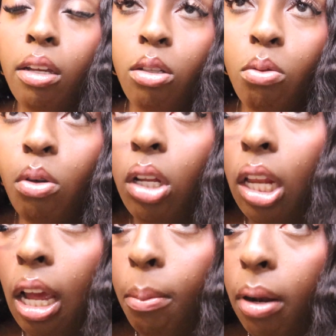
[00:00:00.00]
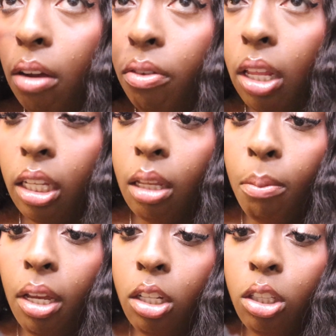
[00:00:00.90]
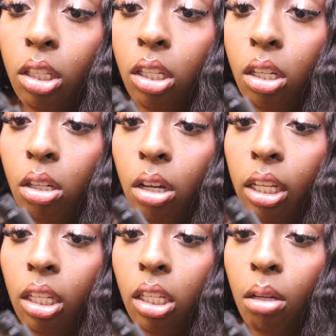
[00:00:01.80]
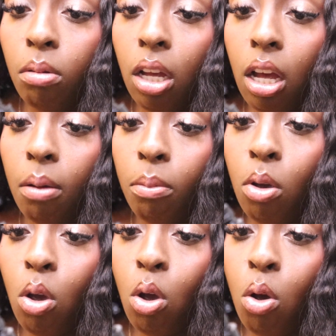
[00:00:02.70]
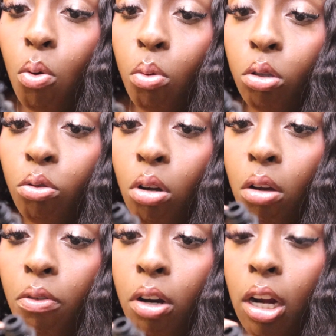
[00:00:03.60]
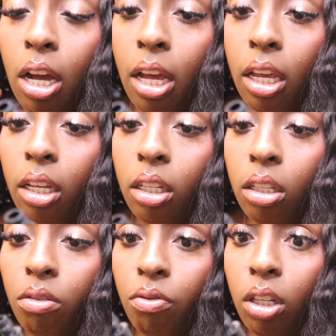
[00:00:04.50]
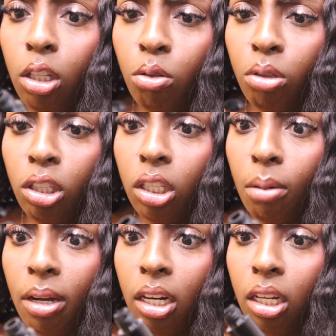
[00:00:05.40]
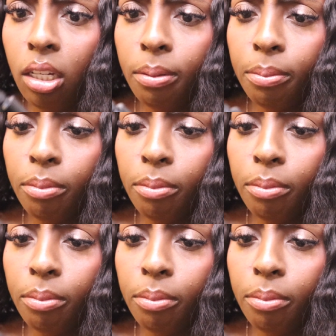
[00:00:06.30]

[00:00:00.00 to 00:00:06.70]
doing all of that, but I feel like the manager still at the same time was wrong for not really doing shit about it.